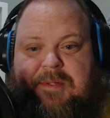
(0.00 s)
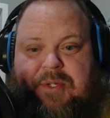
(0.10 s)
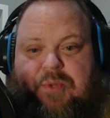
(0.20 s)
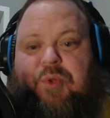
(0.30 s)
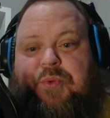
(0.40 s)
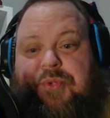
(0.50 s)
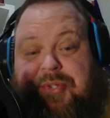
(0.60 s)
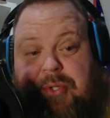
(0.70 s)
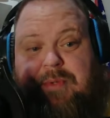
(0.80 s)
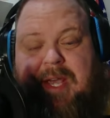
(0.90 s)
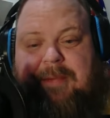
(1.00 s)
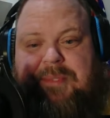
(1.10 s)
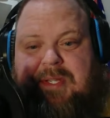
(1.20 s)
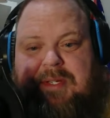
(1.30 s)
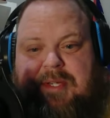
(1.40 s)
You lose two
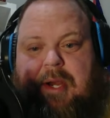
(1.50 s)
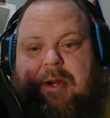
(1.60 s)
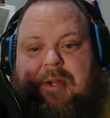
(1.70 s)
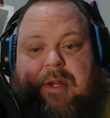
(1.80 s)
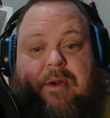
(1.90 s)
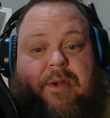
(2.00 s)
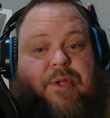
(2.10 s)
games the entire year.